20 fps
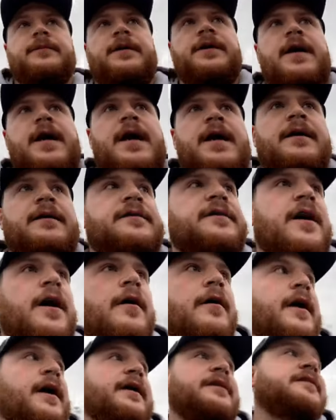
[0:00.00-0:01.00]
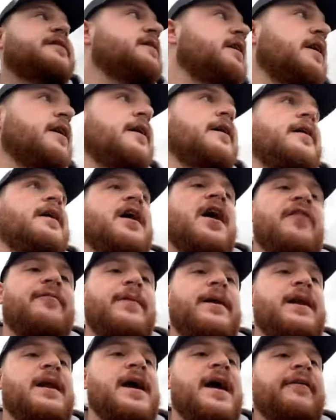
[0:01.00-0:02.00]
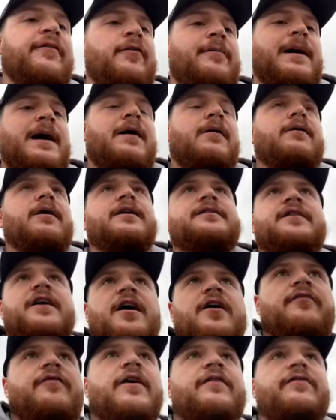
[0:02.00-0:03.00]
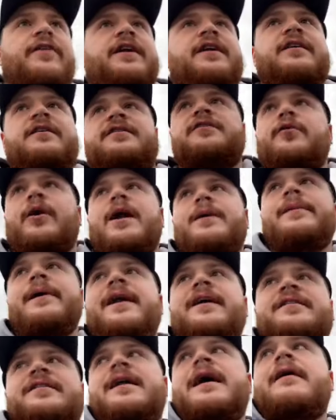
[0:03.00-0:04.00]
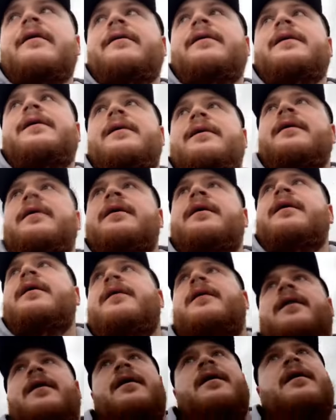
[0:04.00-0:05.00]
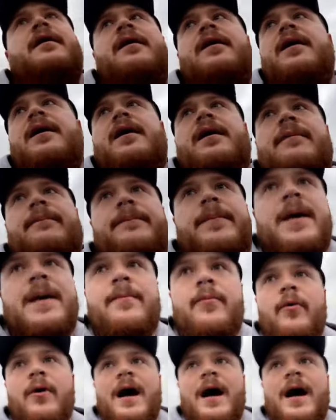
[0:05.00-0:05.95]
Okay, so I've been here for about, 15, 20 minutes now, and people